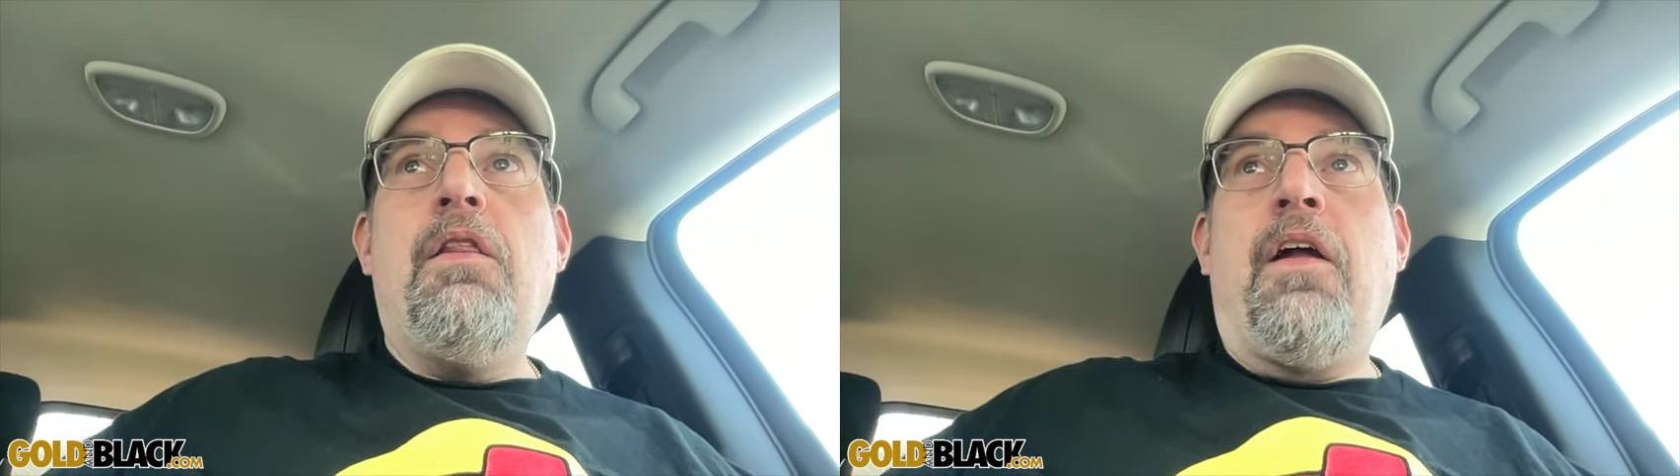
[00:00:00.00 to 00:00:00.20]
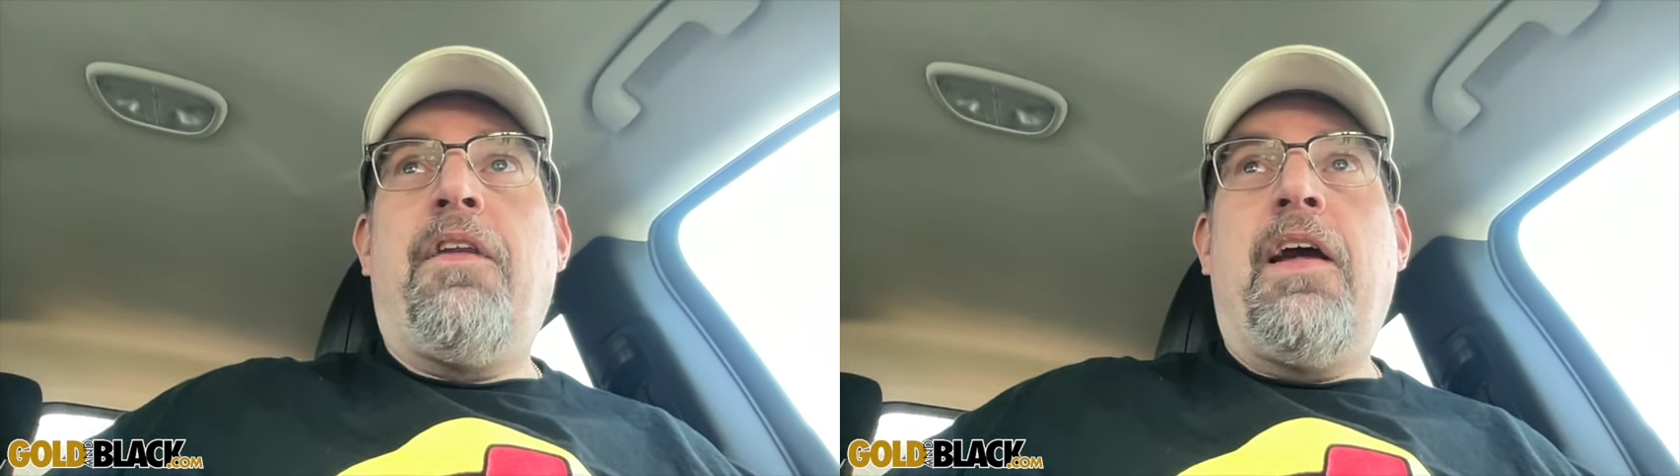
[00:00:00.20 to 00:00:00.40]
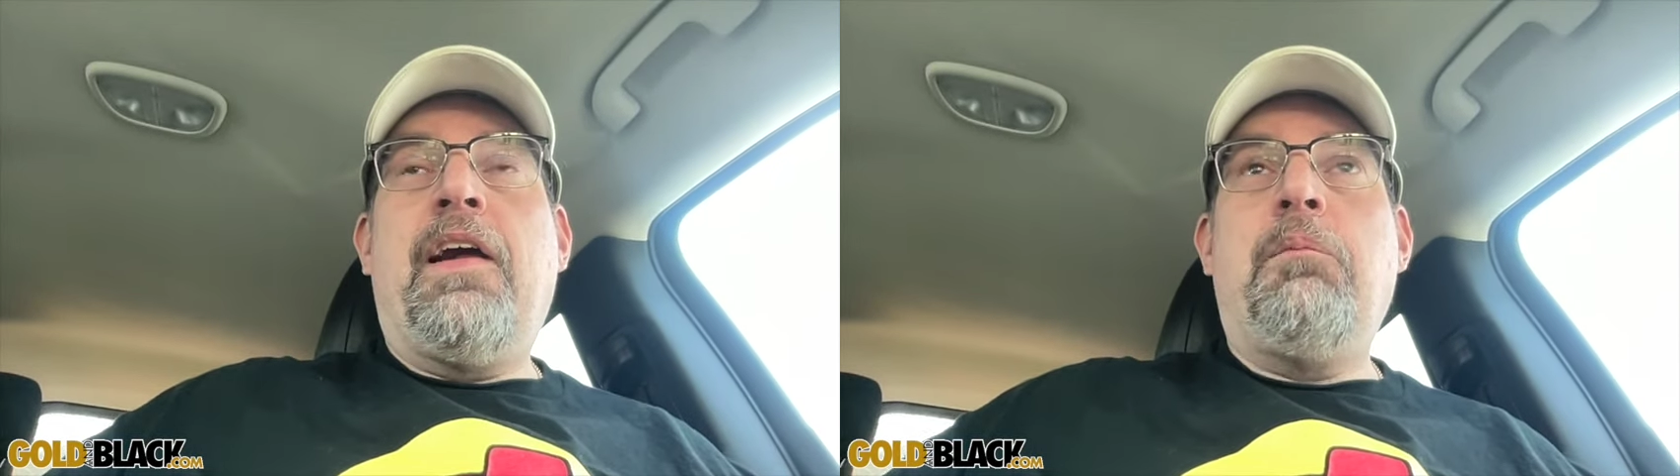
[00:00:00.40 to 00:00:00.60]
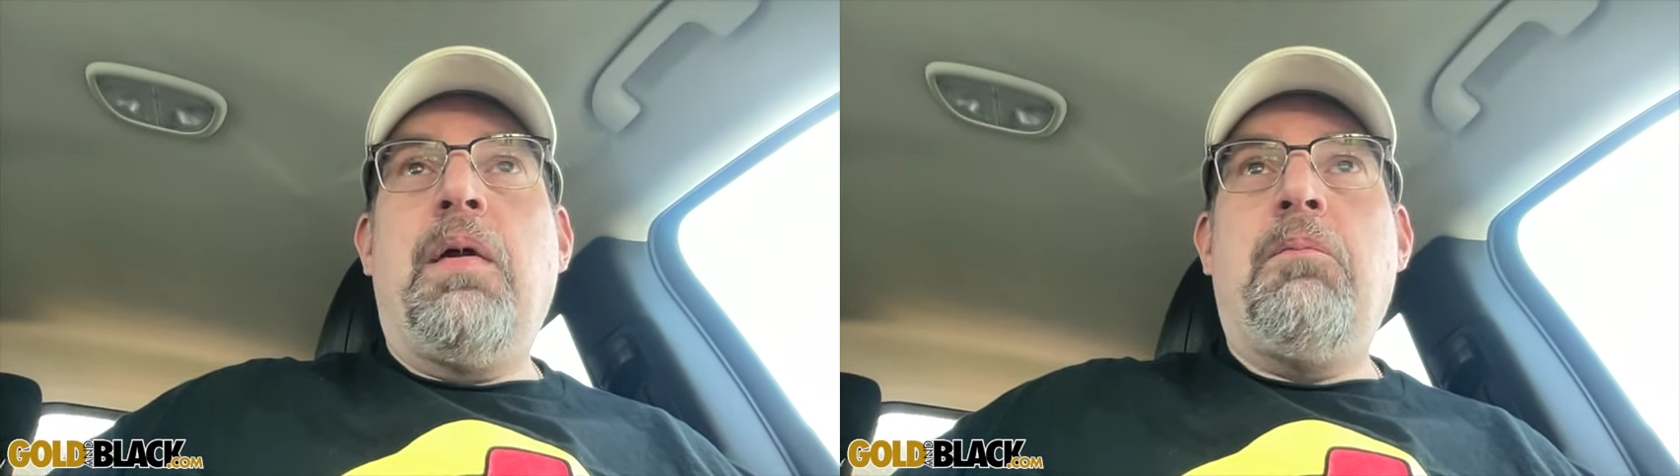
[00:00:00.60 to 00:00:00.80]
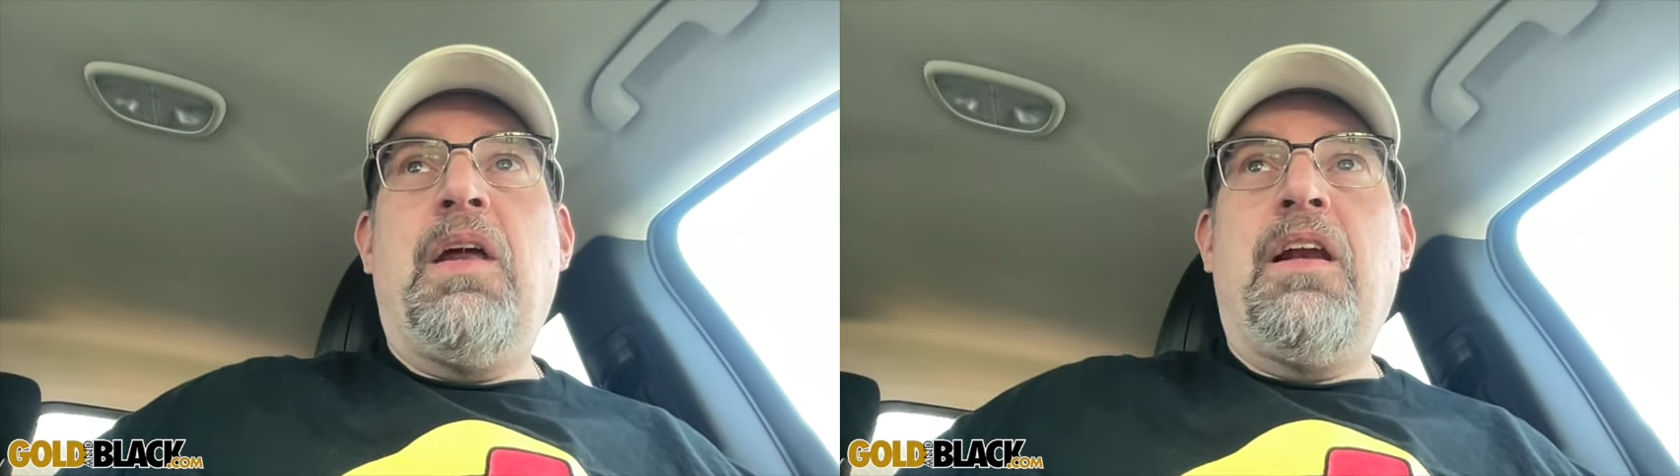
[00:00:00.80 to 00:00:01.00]
that they can
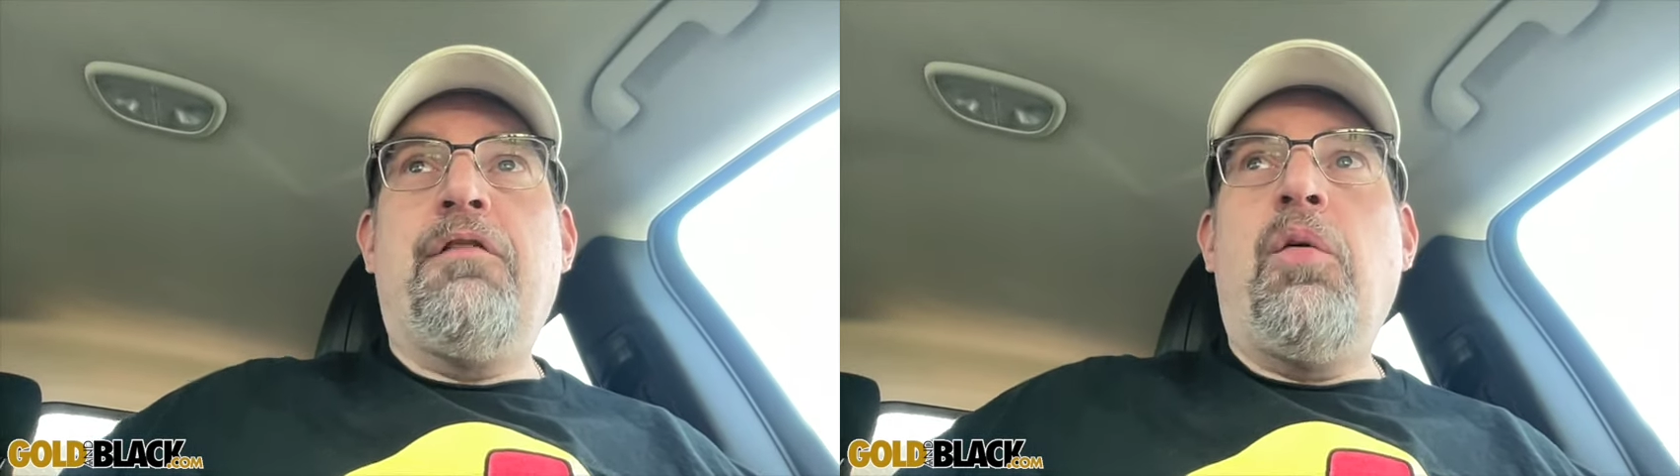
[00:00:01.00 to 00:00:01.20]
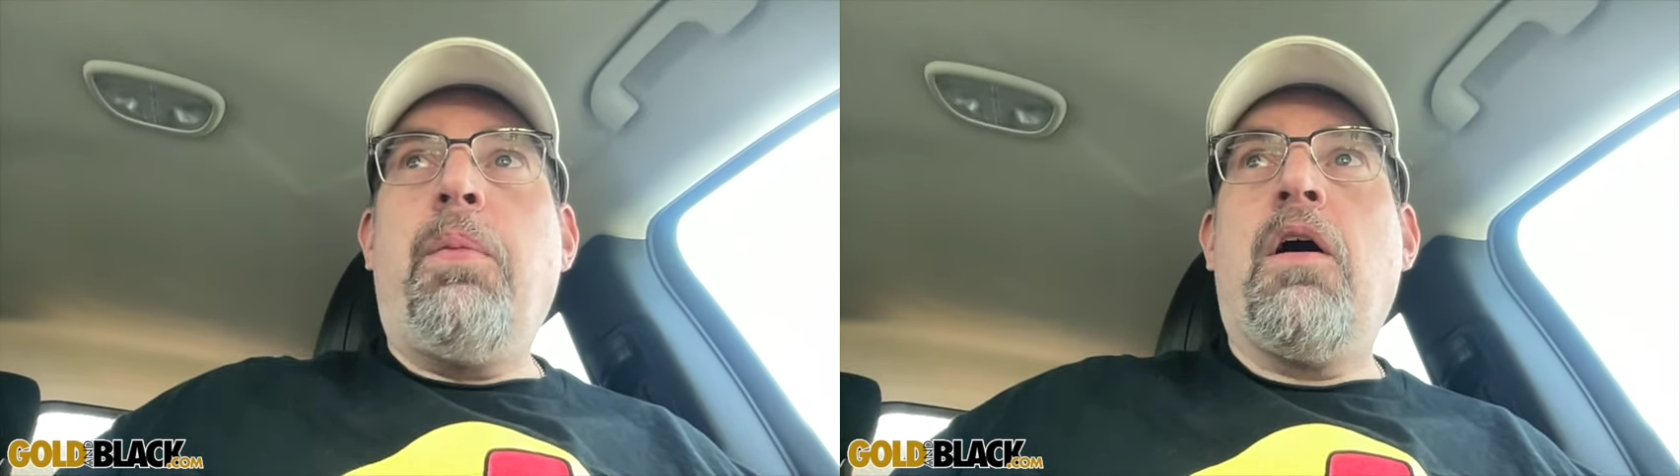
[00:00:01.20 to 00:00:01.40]
be meaningful